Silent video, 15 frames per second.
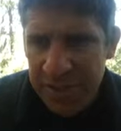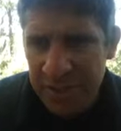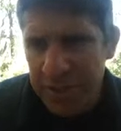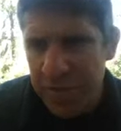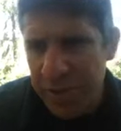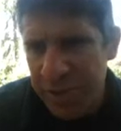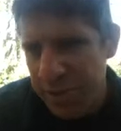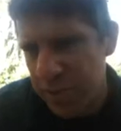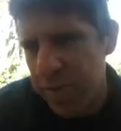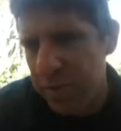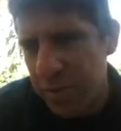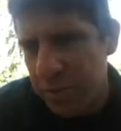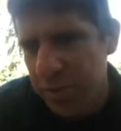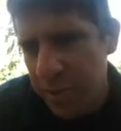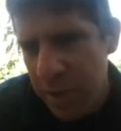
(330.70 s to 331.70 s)
a
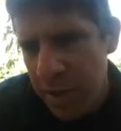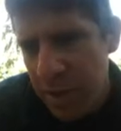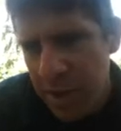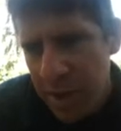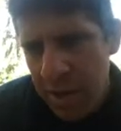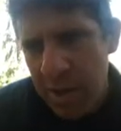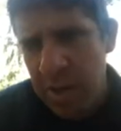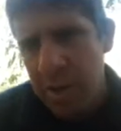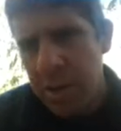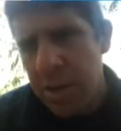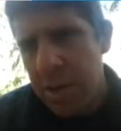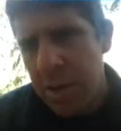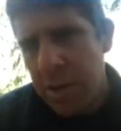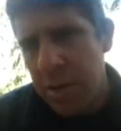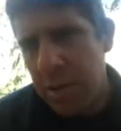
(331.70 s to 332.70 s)
traditional,
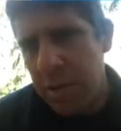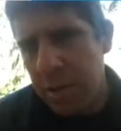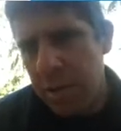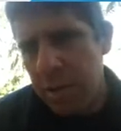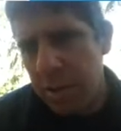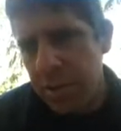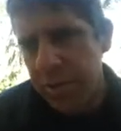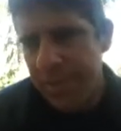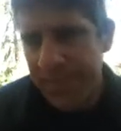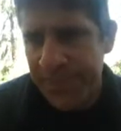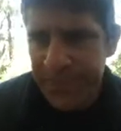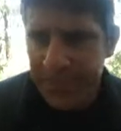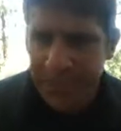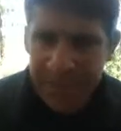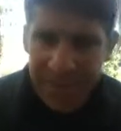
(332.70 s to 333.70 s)
I
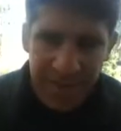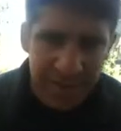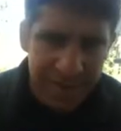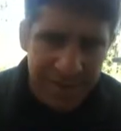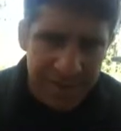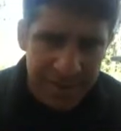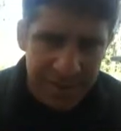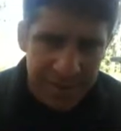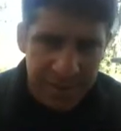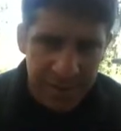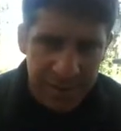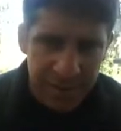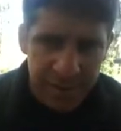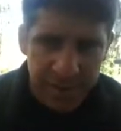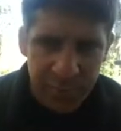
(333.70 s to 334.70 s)

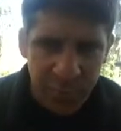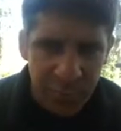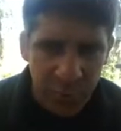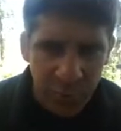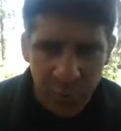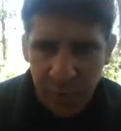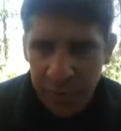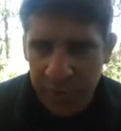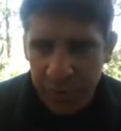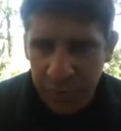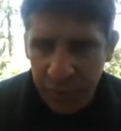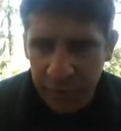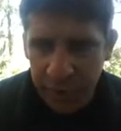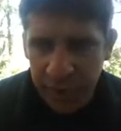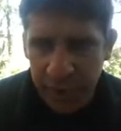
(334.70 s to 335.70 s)
don't remember what
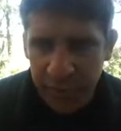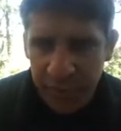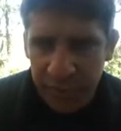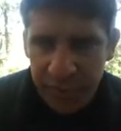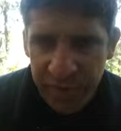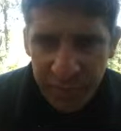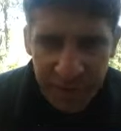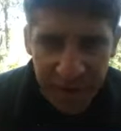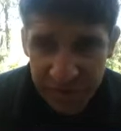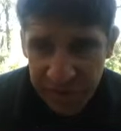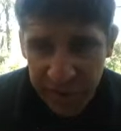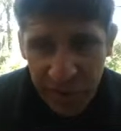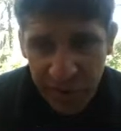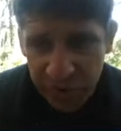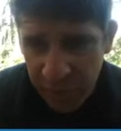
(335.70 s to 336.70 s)
country that comes from, some Asian
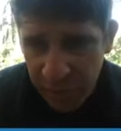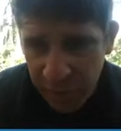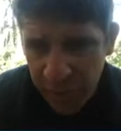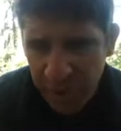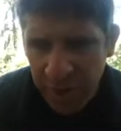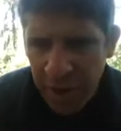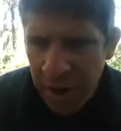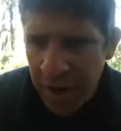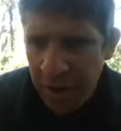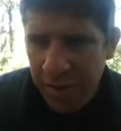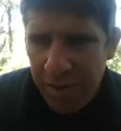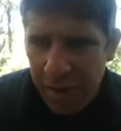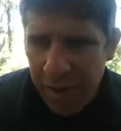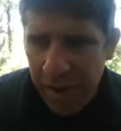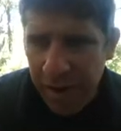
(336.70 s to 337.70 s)
country where
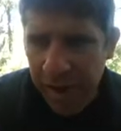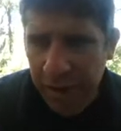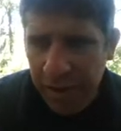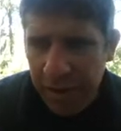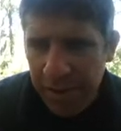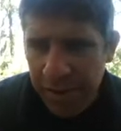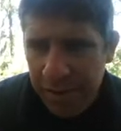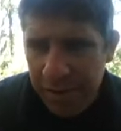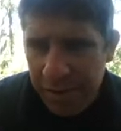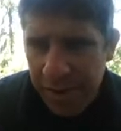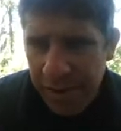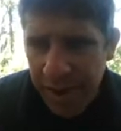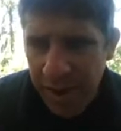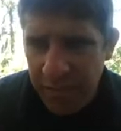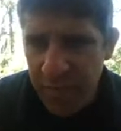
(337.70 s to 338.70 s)
they
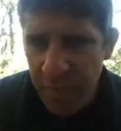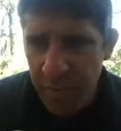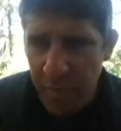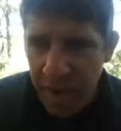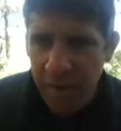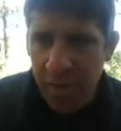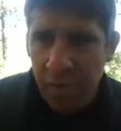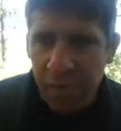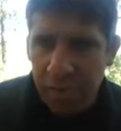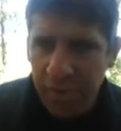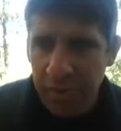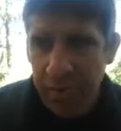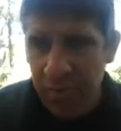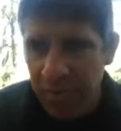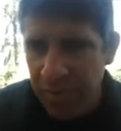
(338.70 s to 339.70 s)
have the male
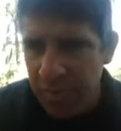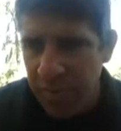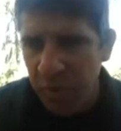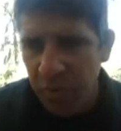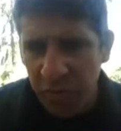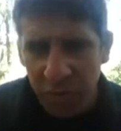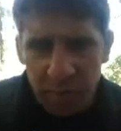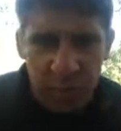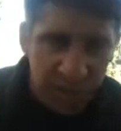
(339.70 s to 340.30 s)
and the female symbol